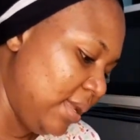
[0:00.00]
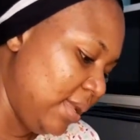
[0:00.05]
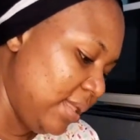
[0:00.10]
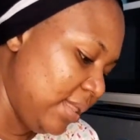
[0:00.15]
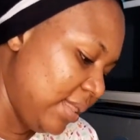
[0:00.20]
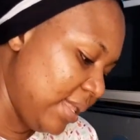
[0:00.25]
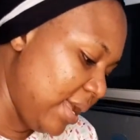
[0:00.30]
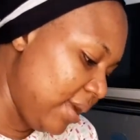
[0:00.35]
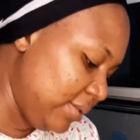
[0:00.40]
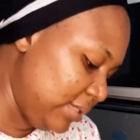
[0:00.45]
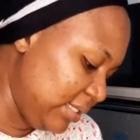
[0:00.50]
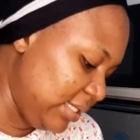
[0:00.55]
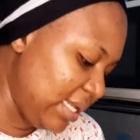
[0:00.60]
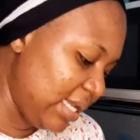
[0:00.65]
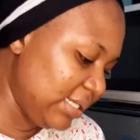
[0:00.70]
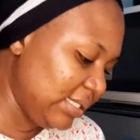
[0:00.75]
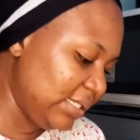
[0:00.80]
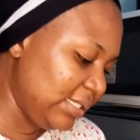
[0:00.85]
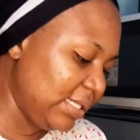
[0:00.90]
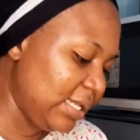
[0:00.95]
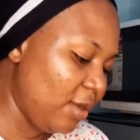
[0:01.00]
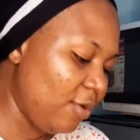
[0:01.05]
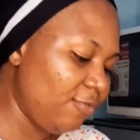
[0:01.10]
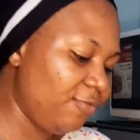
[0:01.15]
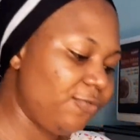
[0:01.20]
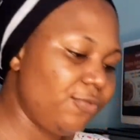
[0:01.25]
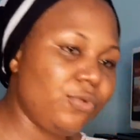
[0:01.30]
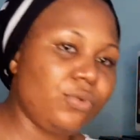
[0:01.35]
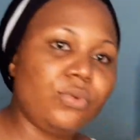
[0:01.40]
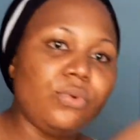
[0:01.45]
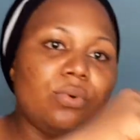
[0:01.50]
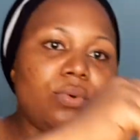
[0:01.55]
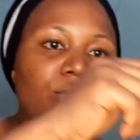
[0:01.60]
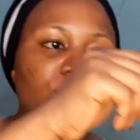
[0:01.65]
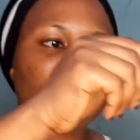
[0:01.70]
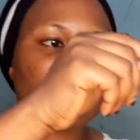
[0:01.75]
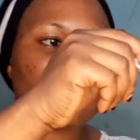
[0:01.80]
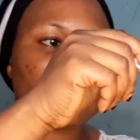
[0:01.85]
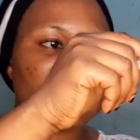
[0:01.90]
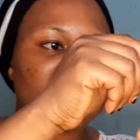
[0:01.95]
Now the next thing that will follow
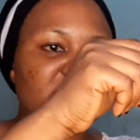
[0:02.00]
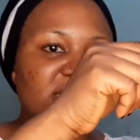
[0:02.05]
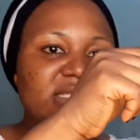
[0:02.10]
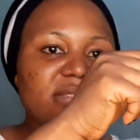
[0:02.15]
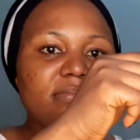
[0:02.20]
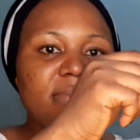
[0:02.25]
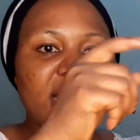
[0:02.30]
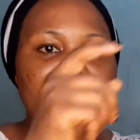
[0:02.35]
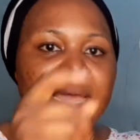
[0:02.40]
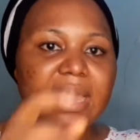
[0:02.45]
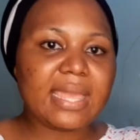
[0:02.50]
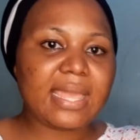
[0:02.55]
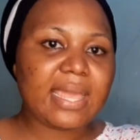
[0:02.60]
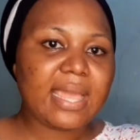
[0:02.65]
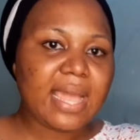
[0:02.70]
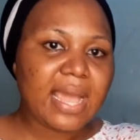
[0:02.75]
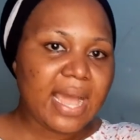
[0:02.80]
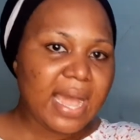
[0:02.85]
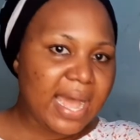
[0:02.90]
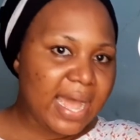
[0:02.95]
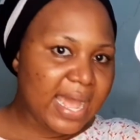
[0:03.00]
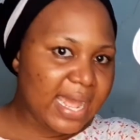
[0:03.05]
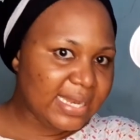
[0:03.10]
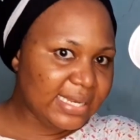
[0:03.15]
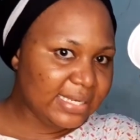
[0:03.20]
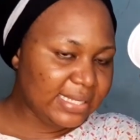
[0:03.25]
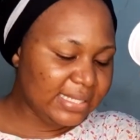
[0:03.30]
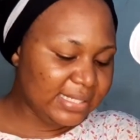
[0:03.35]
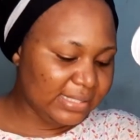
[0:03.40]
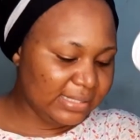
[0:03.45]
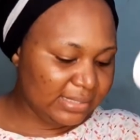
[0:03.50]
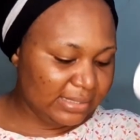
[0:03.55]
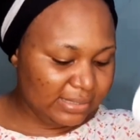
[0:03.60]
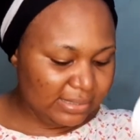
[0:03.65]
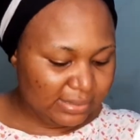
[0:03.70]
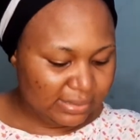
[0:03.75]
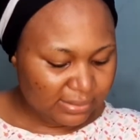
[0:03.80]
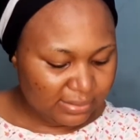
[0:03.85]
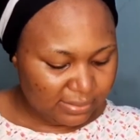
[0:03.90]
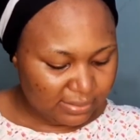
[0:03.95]
is my anise
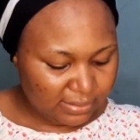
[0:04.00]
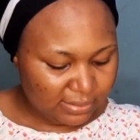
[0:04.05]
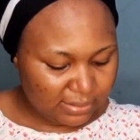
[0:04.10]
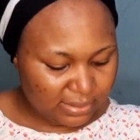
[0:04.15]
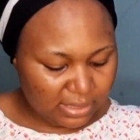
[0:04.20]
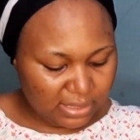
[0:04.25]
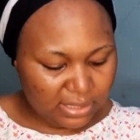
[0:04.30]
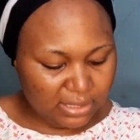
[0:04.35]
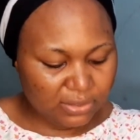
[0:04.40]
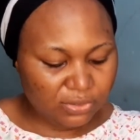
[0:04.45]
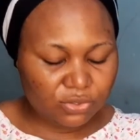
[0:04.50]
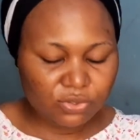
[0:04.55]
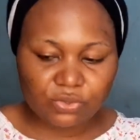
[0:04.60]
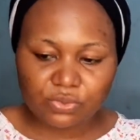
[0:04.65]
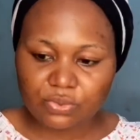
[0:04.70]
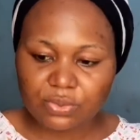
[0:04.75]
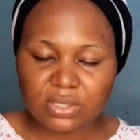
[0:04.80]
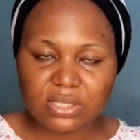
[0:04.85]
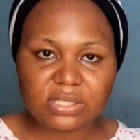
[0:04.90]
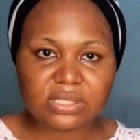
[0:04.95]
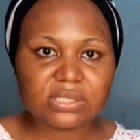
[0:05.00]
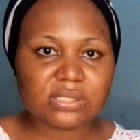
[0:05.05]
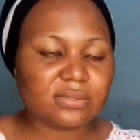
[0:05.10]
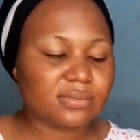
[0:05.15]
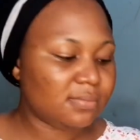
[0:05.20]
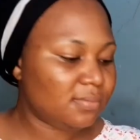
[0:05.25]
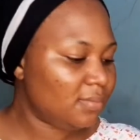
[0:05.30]
into it.